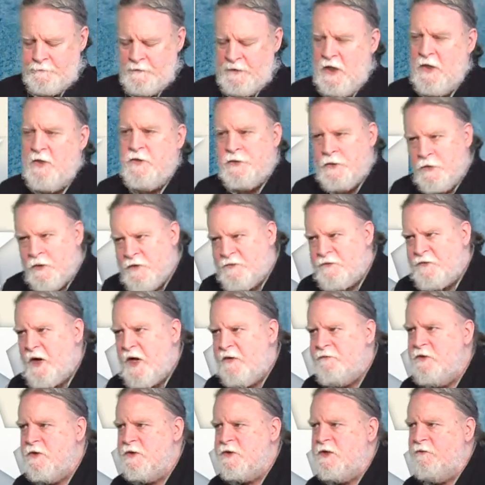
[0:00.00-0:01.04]

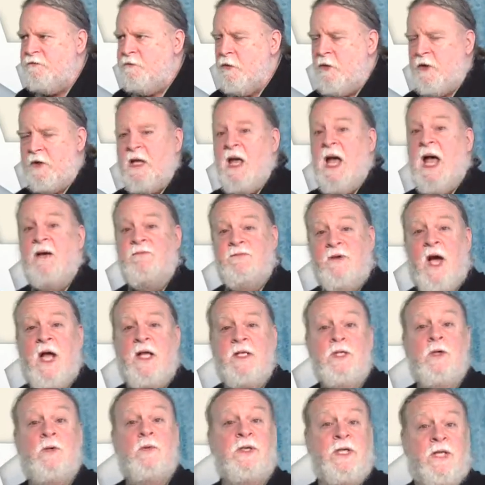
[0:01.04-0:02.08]
thirty-five years of work have
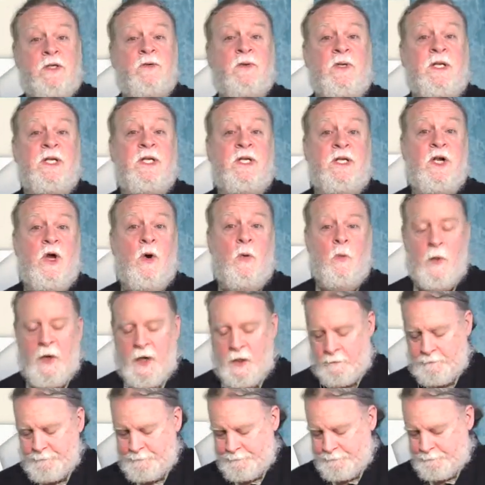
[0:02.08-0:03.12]
gotten you literally nowhere.